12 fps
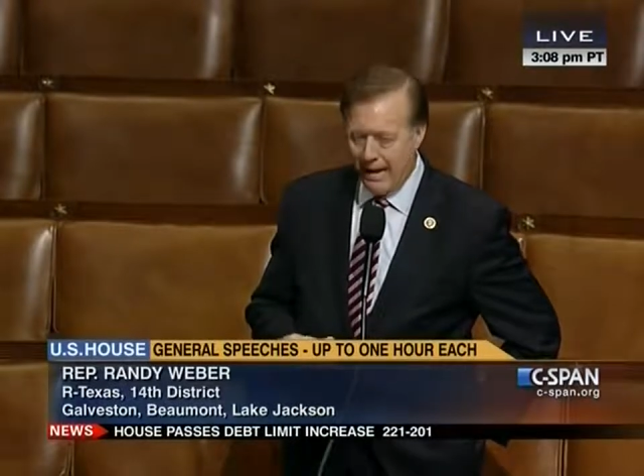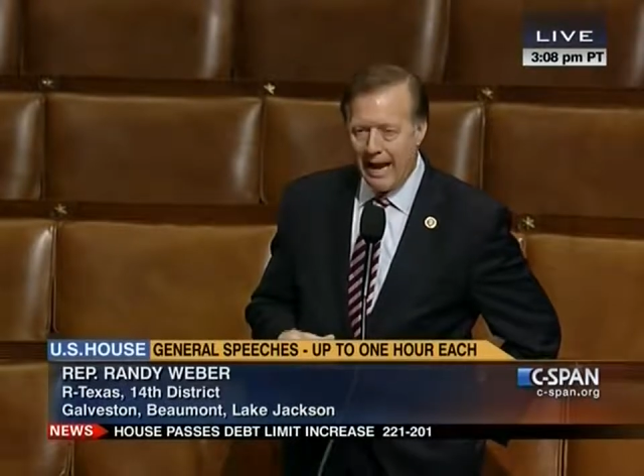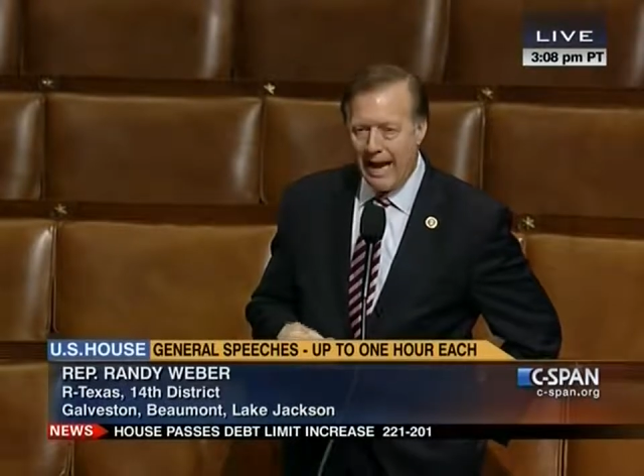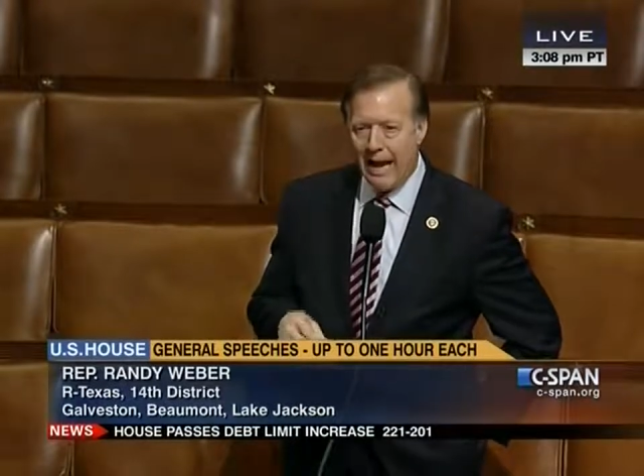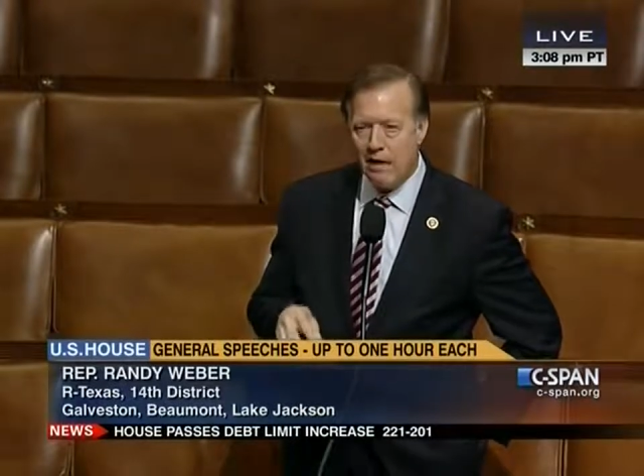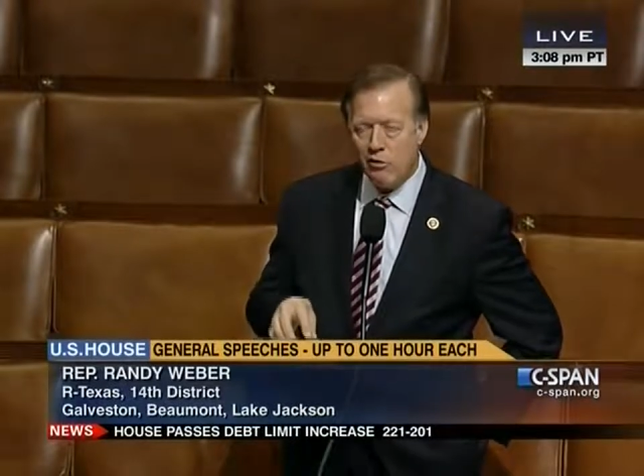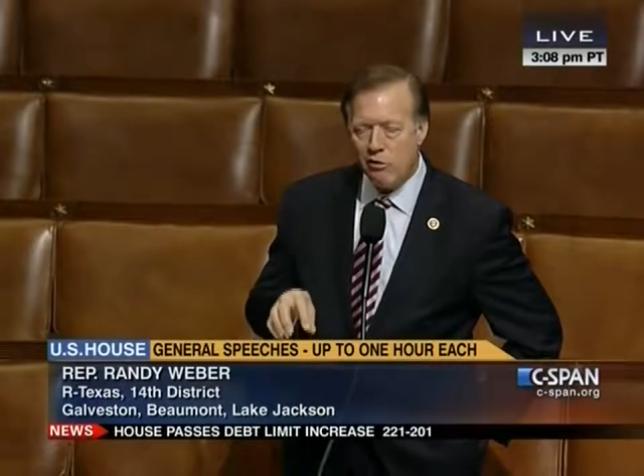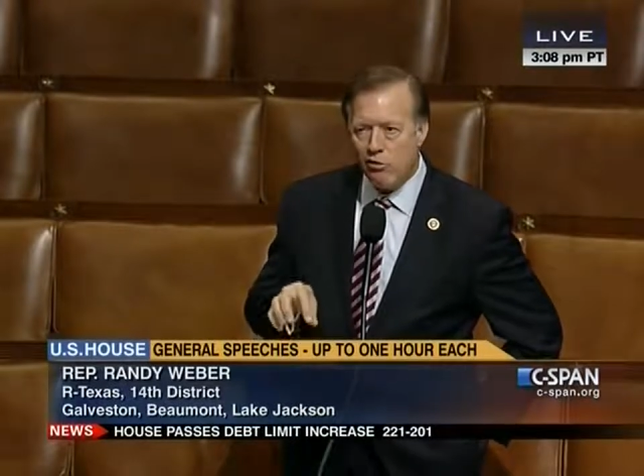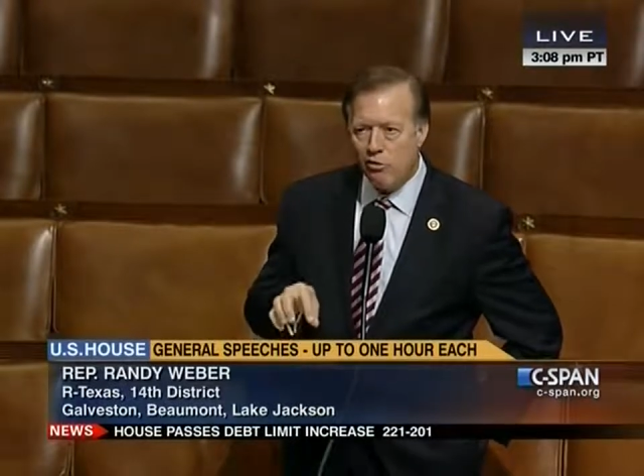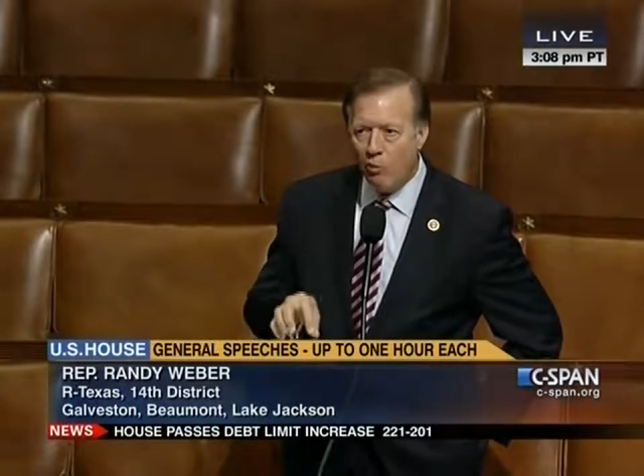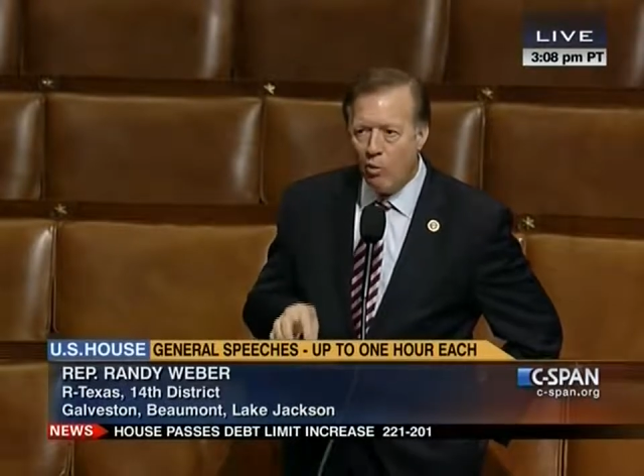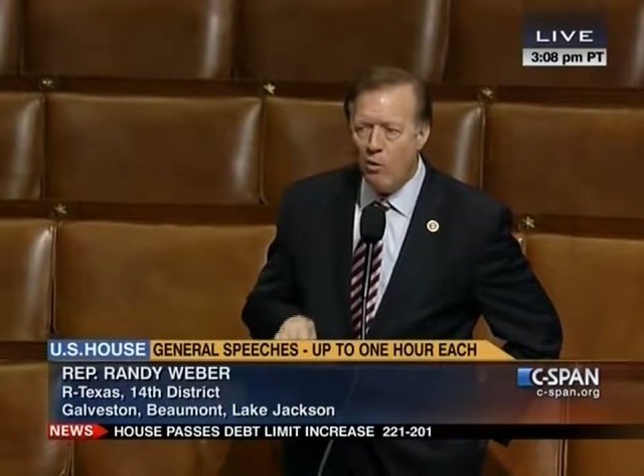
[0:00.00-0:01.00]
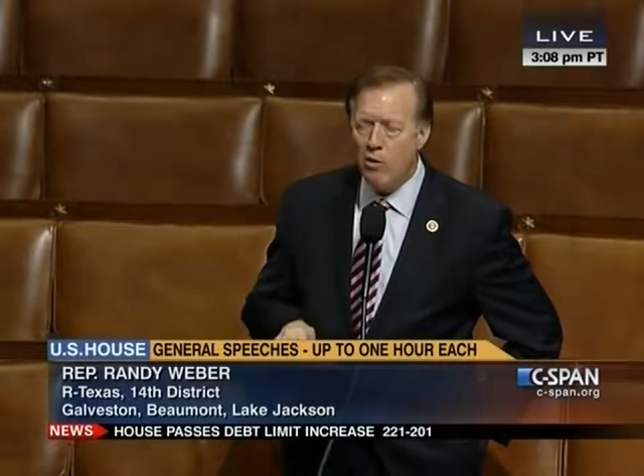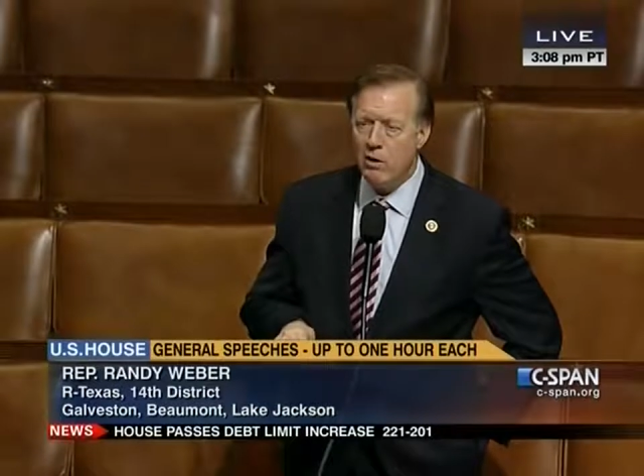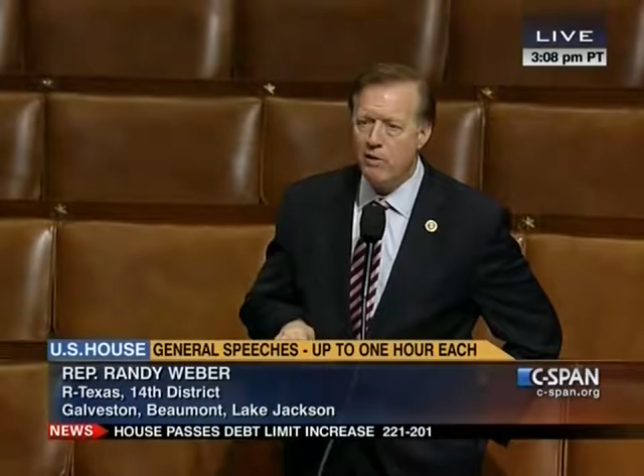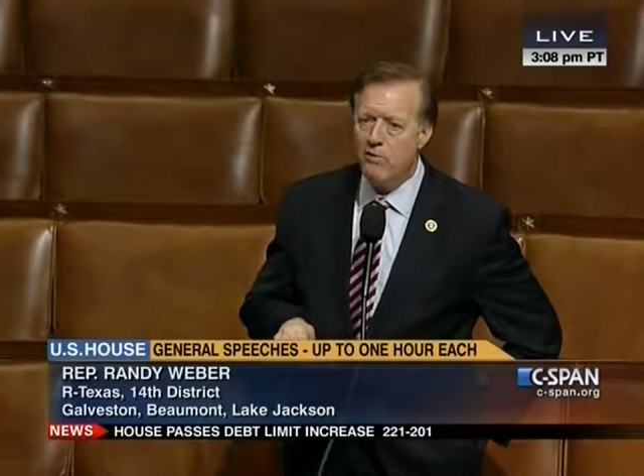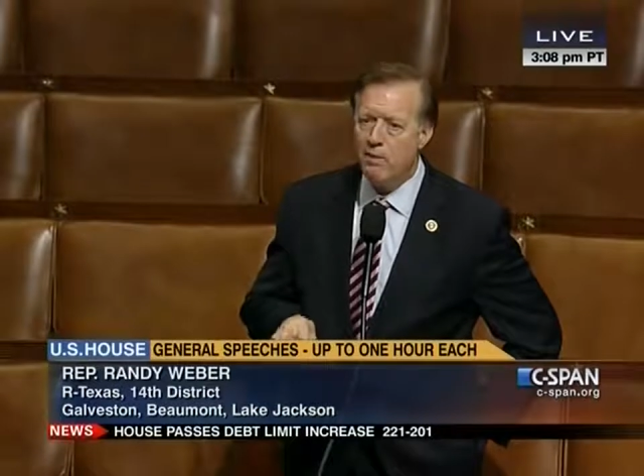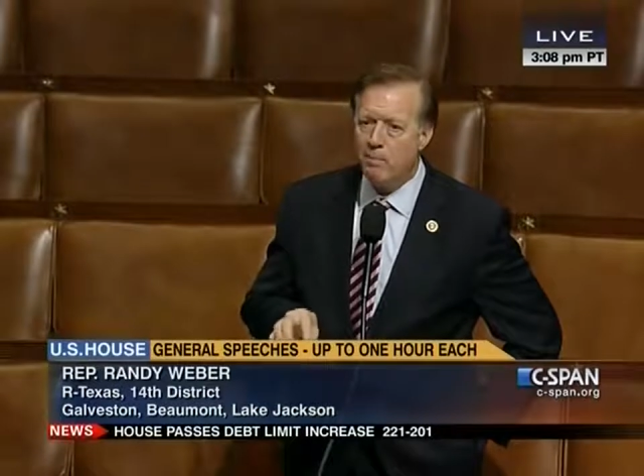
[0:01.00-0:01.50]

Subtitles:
and thwarted the